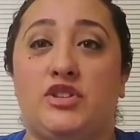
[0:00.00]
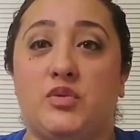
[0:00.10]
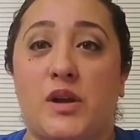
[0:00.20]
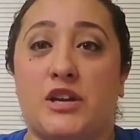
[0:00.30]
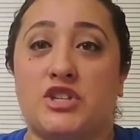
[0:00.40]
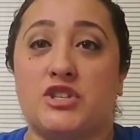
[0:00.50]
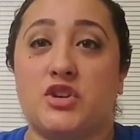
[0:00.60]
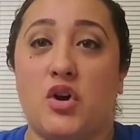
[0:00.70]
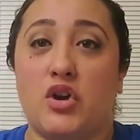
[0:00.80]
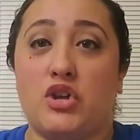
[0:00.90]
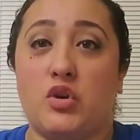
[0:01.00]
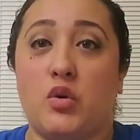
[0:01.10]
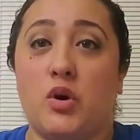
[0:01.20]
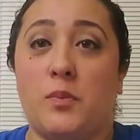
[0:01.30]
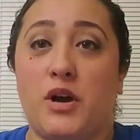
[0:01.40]
directions on
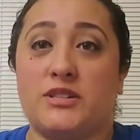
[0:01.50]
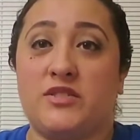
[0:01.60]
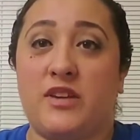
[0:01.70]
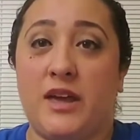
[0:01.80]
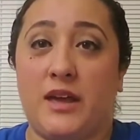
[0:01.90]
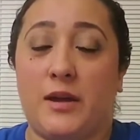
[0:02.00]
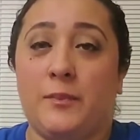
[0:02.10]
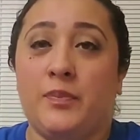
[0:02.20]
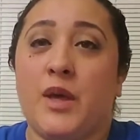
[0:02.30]
your box of cake.